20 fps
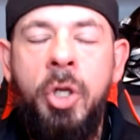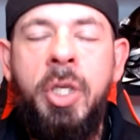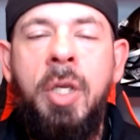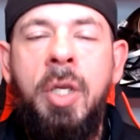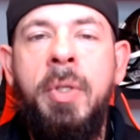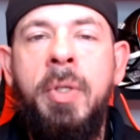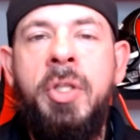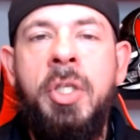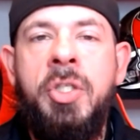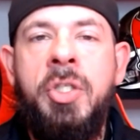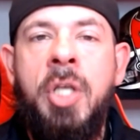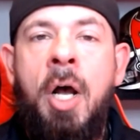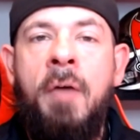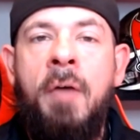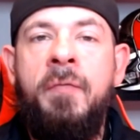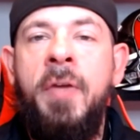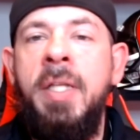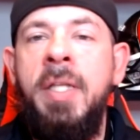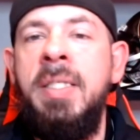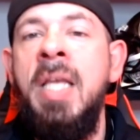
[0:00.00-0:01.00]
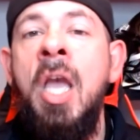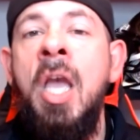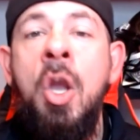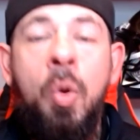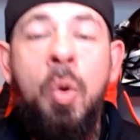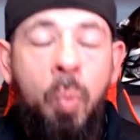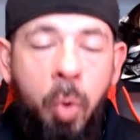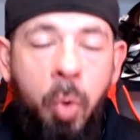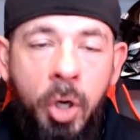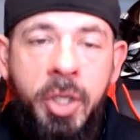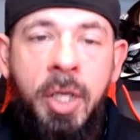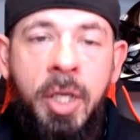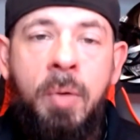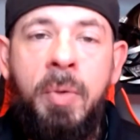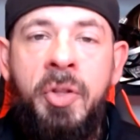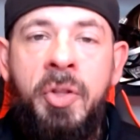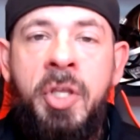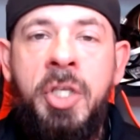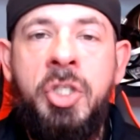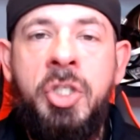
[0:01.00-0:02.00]
with this offense, working with
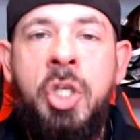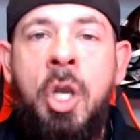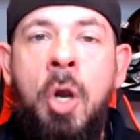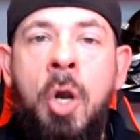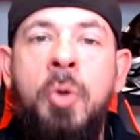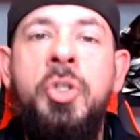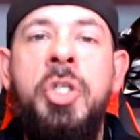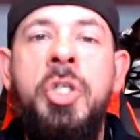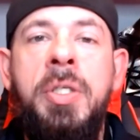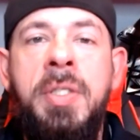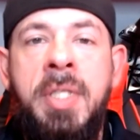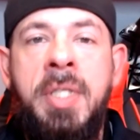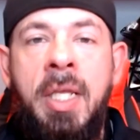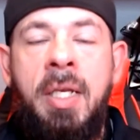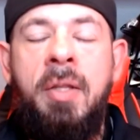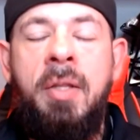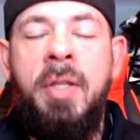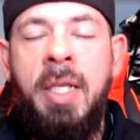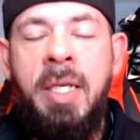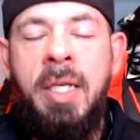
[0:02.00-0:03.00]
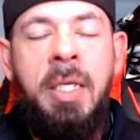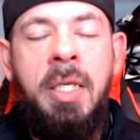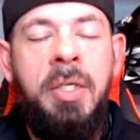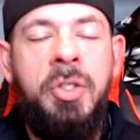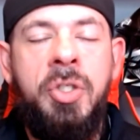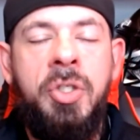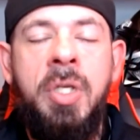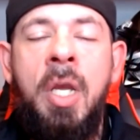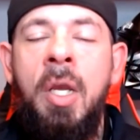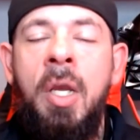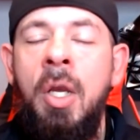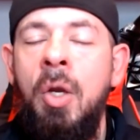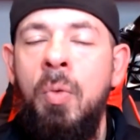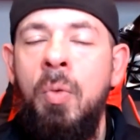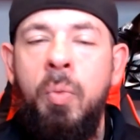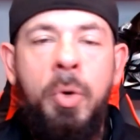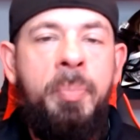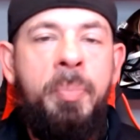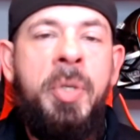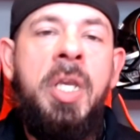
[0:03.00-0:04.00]
his coaches that he has
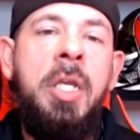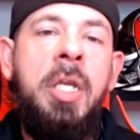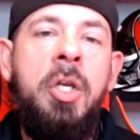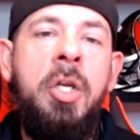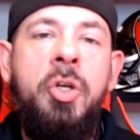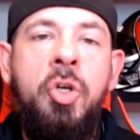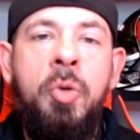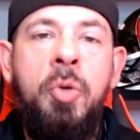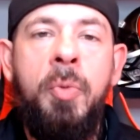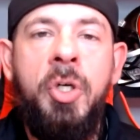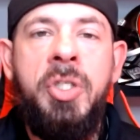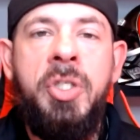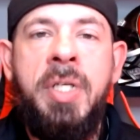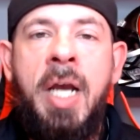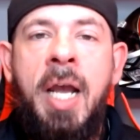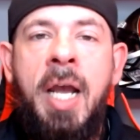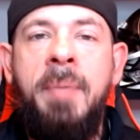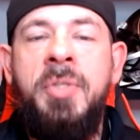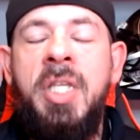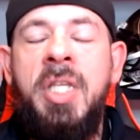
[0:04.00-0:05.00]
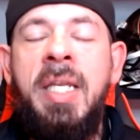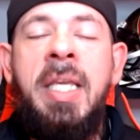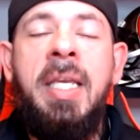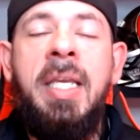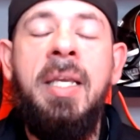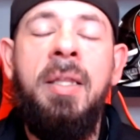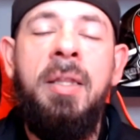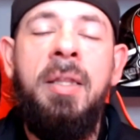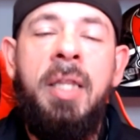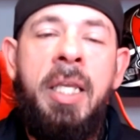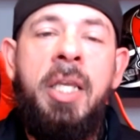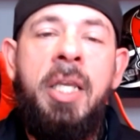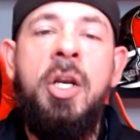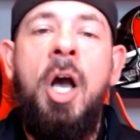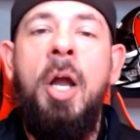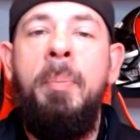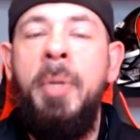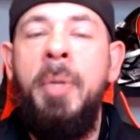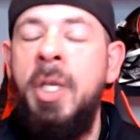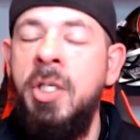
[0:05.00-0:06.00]
repeated numerous times that he can lean
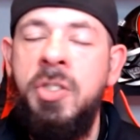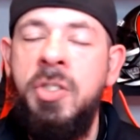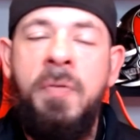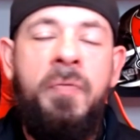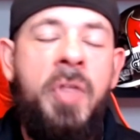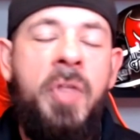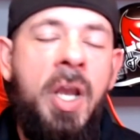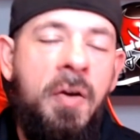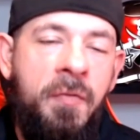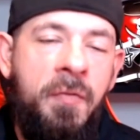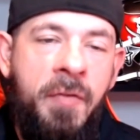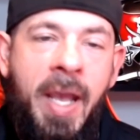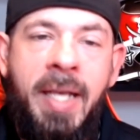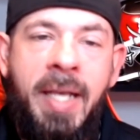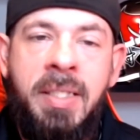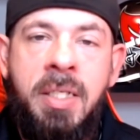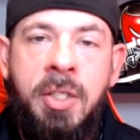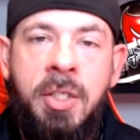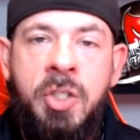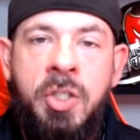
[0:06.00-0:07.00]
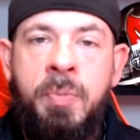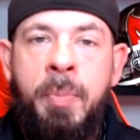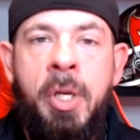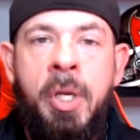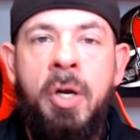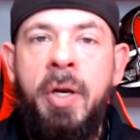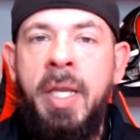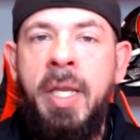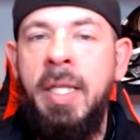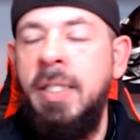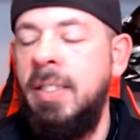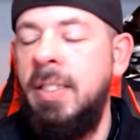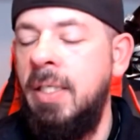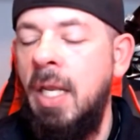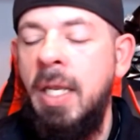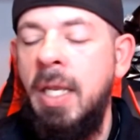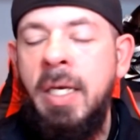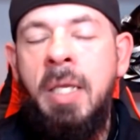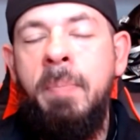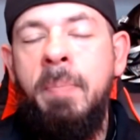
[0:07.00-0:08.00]
on because of their vast experience. And
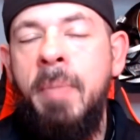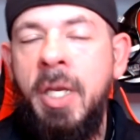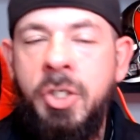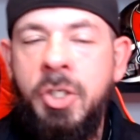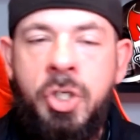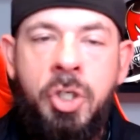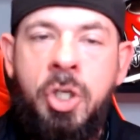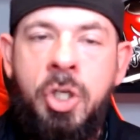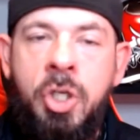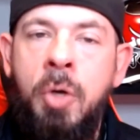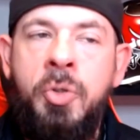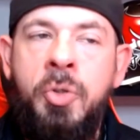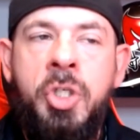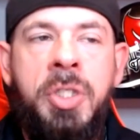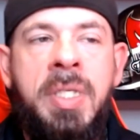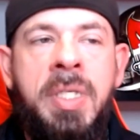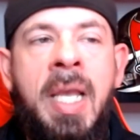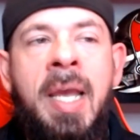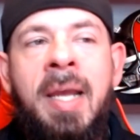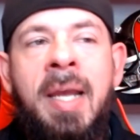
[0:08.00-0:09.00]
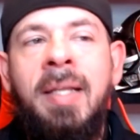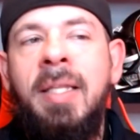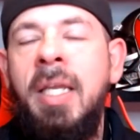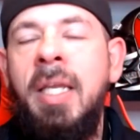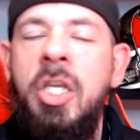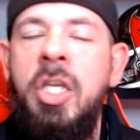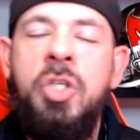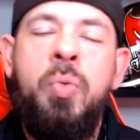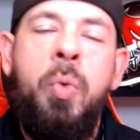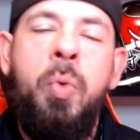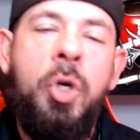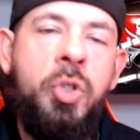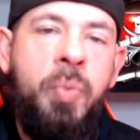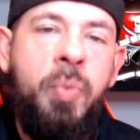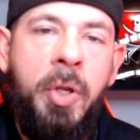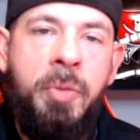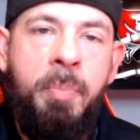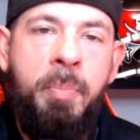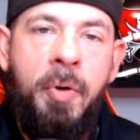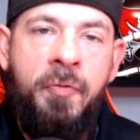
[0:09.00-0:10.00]
he mentioned coaches that he's worked
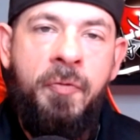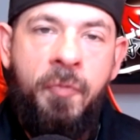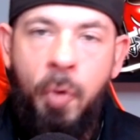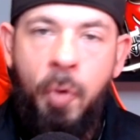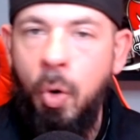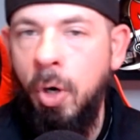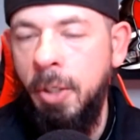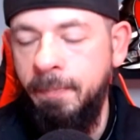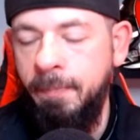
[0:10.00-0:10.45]
with before